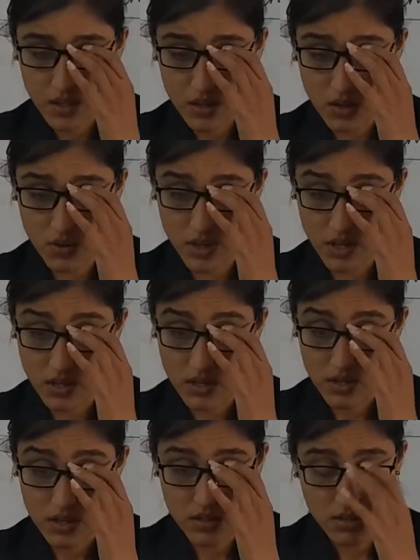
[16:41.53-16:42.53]
Okay.
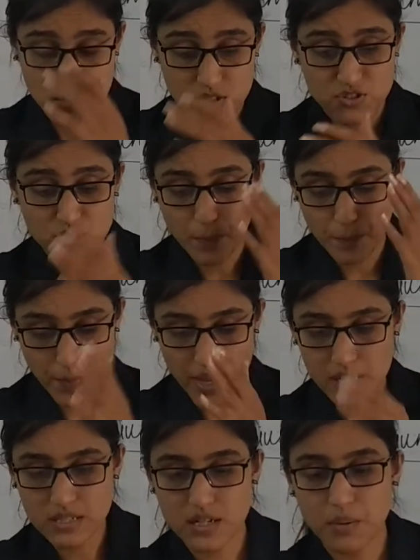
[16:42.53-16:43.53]
So
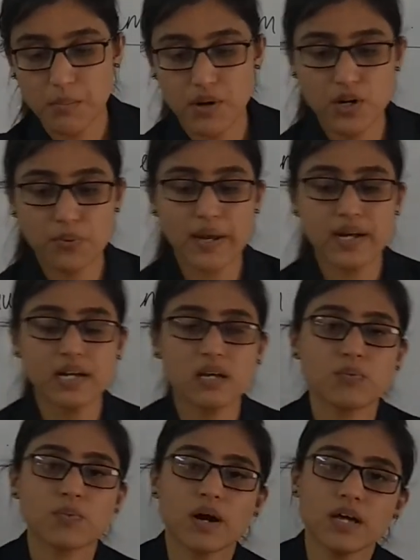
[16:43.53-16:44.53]
page number
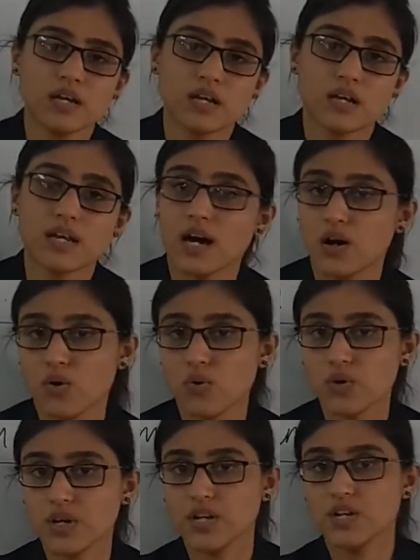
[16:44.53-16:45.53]
21
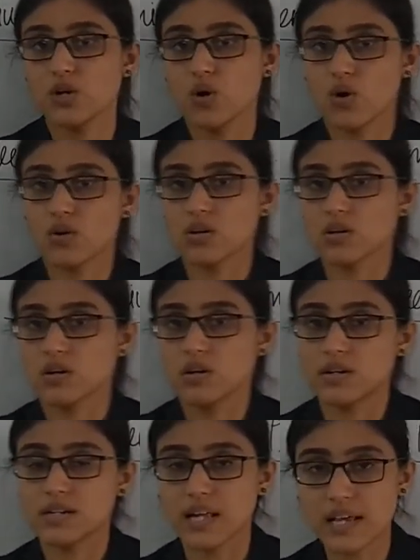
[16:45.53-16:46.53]
now in
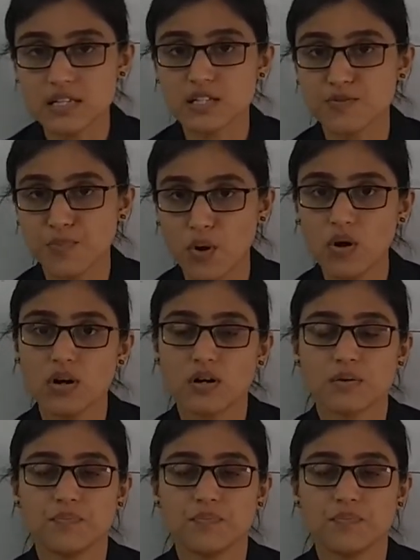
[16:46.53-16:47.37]
your textbook.